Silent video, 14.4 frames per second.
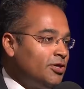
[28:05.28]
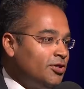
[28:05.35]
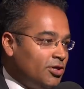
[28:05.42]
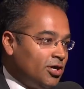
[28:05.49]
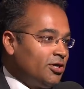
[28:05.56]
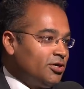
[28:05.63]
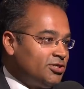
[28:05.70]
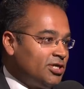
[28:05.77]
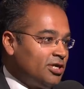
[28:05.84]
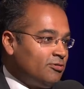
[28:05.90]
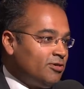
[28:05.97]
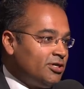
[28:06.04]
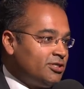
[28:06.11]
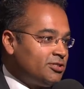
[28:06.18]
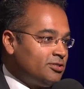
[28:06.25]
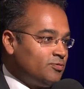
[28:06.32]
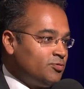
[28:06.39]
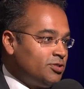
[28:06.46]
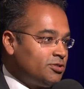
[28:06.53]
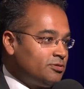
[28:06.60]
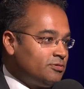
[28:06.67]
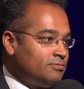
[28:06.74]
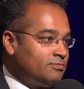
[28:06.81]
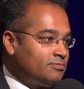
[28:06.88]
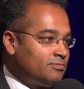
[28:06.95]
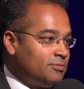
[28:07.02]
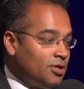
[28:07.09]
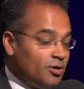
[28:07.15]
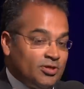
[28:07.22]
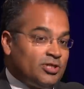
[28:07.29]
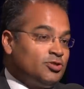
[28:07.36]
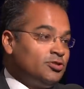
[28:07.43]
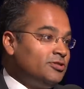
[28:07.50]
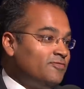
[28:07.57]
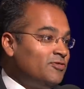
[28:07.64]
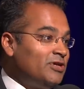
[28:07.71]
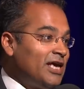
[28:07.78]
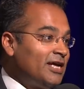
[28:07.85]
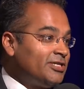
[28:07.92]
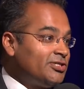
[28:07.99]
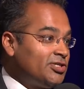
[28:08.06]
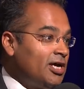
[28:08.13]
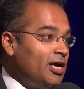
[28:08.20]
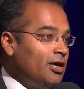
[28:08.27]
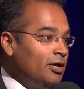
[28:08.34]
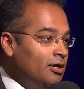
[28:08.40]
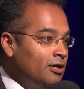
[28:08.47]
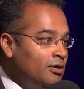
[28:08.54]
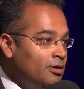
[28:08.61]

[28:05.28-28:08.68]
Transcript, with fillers: the younger generation. And we should, you know, they shouldn't have really had a say